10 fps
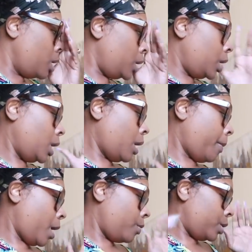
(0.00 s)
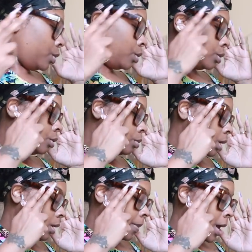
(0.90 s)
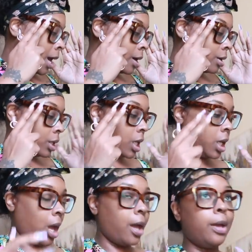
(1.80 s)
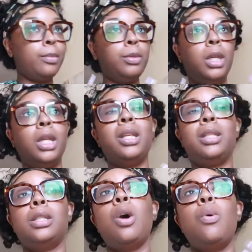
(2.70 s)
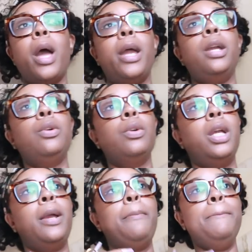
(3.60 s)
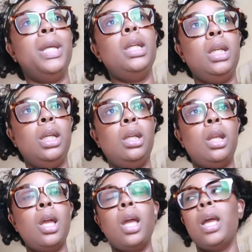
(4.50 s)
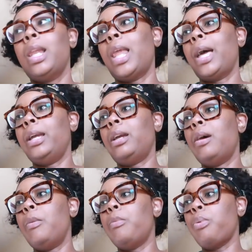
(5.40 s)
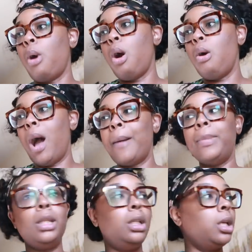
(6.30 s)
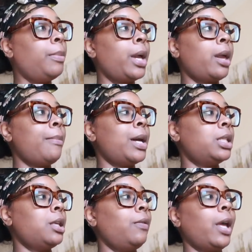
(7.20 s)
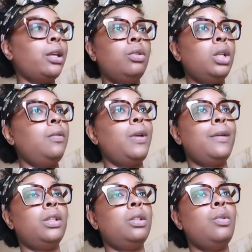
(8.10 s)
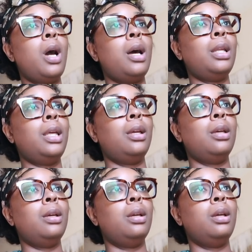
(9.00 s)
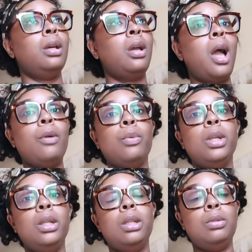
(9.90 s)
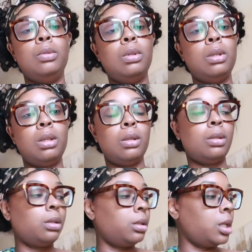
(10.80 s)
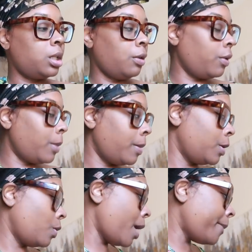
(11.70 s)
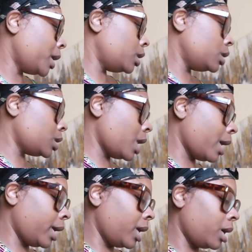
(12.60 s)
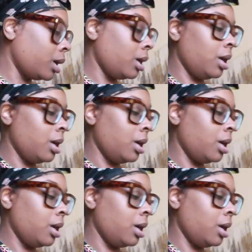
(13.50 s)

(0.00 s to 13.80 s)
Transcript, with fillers: and then i'm already going through menopause and i am getting so angry and mean like bro i be looking back at myself like you didn't even have to do all that i really do that shit finna make me cry because like